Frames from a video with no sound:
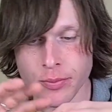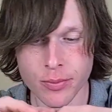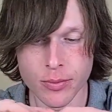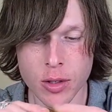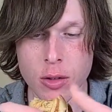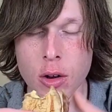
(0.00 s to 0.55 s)
A
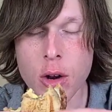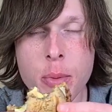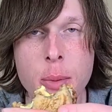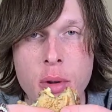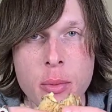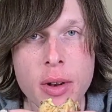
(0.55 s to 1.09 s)
lot of people
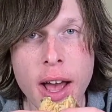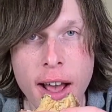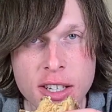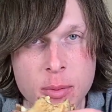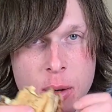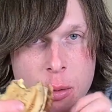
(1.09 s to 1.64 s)
have been asking
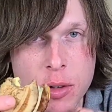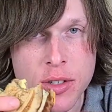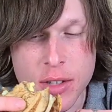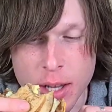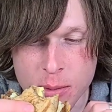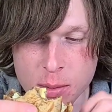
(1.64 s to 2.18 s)
me where
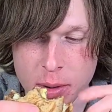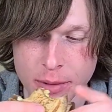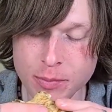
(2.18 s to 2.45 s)
Slim's been.